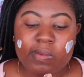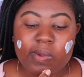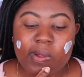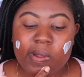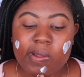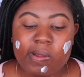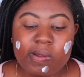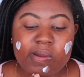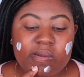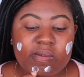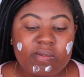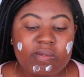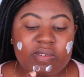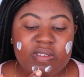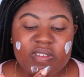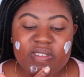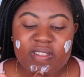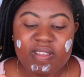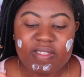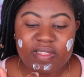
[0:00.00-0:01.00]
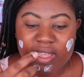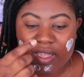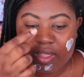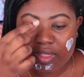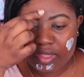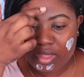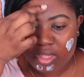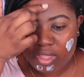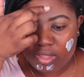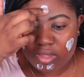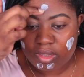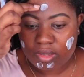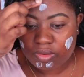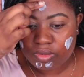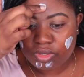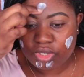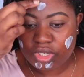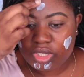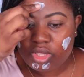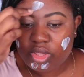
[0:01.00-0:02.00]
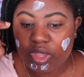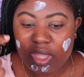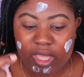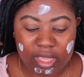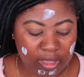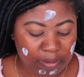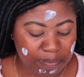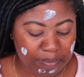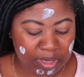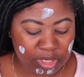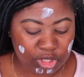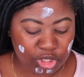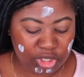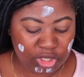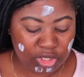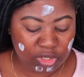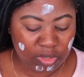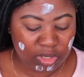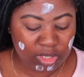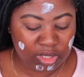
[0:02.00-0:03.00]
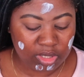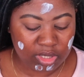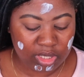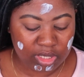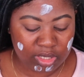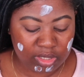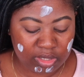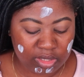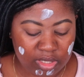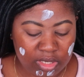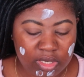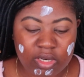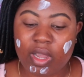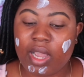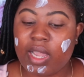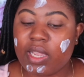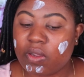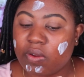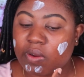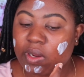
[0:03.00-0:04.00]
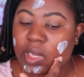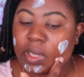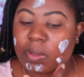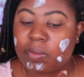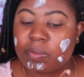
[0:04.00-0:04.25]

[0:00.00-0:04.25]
Oh, she's not that thick. Well, she's thick, but she's not as thick as the night cream.